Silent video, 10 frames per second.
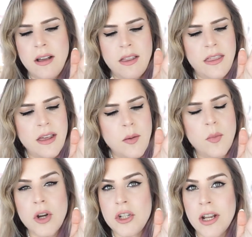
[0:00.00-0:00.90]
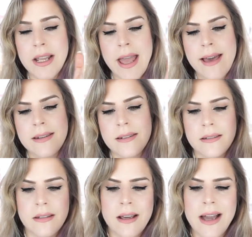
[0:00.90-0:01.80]
the brush again,
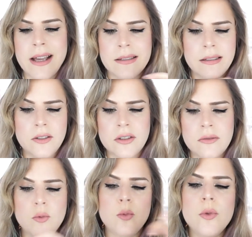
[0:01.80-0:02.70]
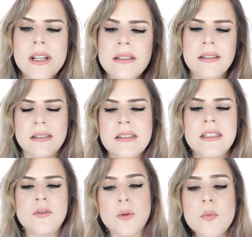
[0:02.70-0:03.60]
I guess it just
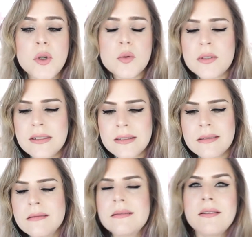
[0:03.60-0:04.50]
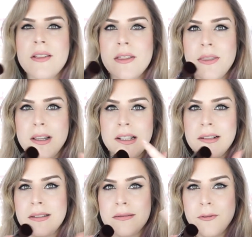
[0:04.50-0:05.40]
redistributes the
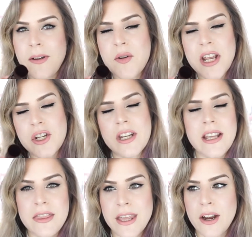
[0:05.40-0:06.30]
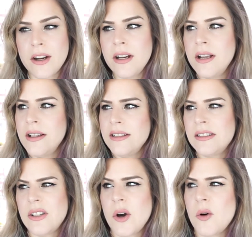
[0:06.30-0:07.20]
little foundation in there.
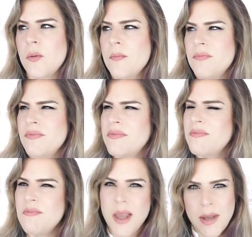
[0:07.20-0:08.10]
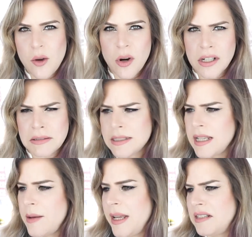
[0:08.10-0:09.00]
So maybe it works.
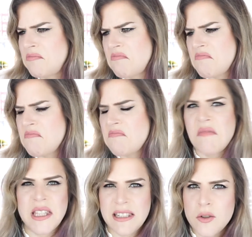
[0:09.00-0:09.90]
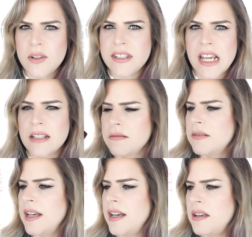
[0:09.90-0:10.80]
I mean, it's interesting
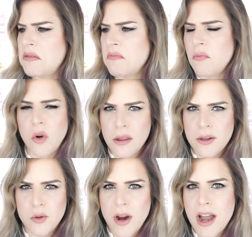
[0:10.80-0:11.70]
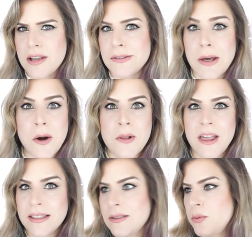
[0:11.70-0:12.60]
and worth a try. So
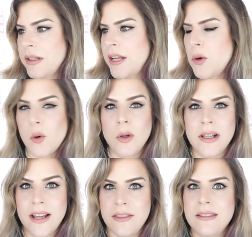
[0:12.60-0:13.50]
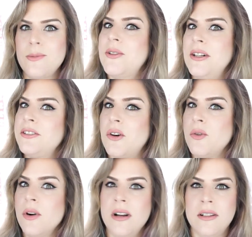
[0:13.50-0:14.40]
that's really cool. And this was
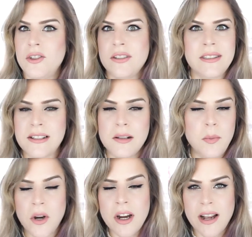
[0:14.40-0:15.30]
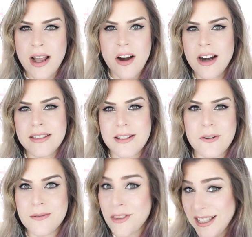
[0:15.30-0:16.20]
also just a little perk I got,
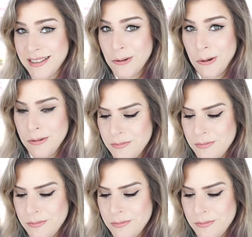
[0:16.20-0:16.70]
so that's cool.